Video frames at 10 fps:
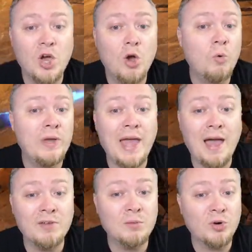We
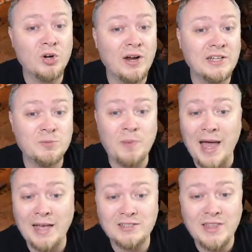haven't progressed
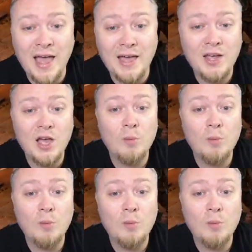past that,